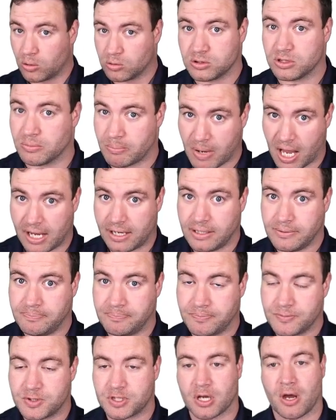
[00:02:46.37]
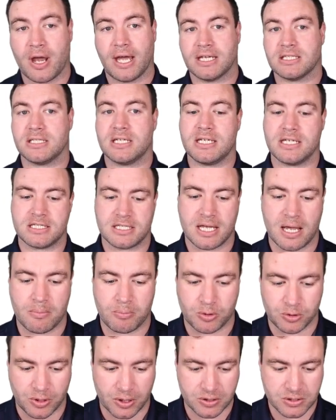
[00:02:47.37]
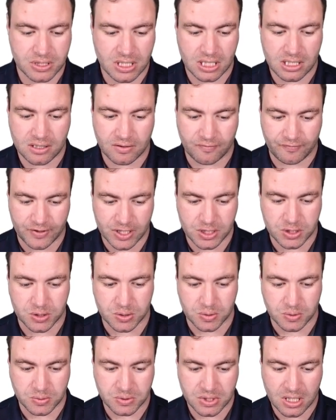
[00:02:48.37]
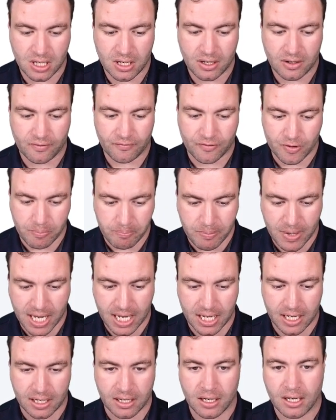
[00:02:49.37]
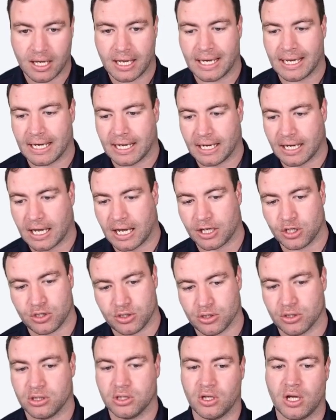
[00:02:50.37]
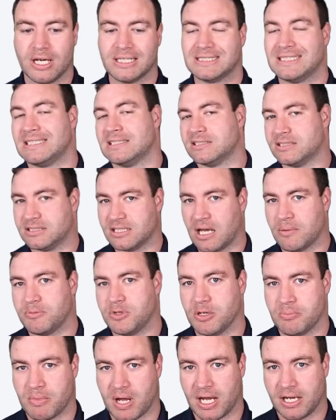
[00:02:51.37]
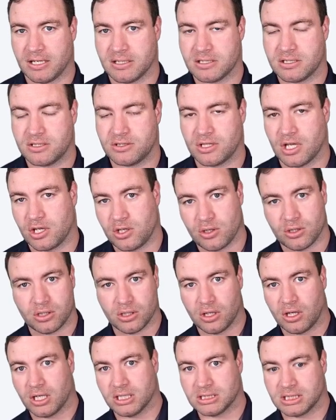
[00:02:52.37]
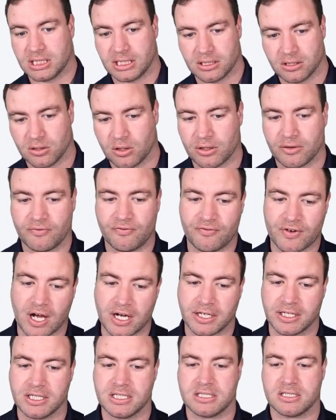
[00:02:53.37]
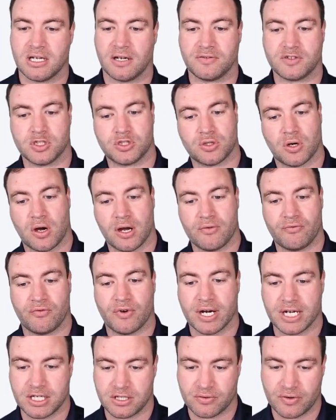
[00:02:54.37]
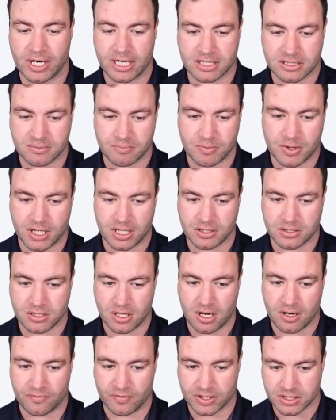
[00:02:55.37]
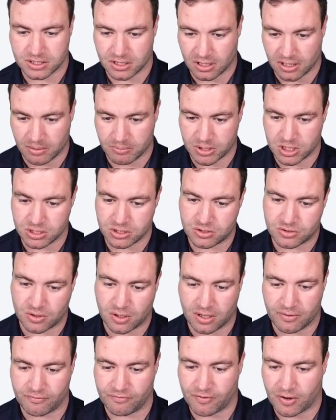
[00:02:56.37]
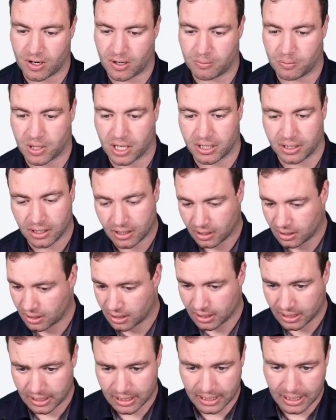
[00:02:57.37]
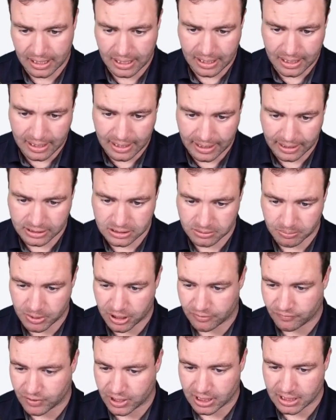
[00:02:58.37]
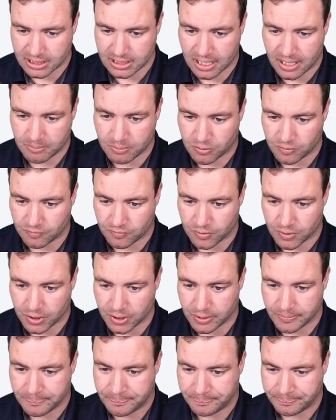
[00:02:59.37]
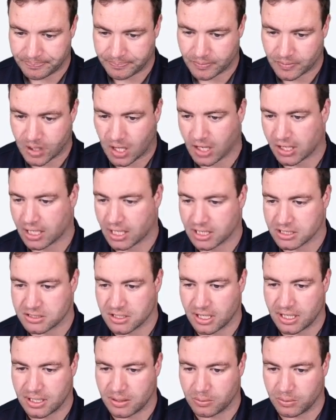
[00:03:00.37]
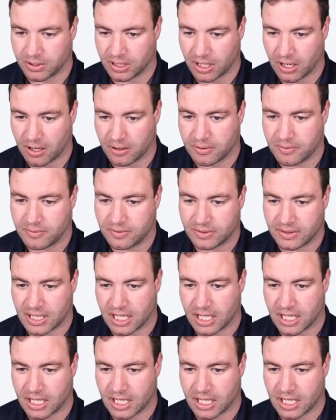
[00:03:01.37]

domain. So as an example, those individuals for me are utilizing subdomains. They're utilizing a lot of funky stuff to try and redirect some things over. So let me just try and find one as a bit of an example for you. Okay, so here we go. They're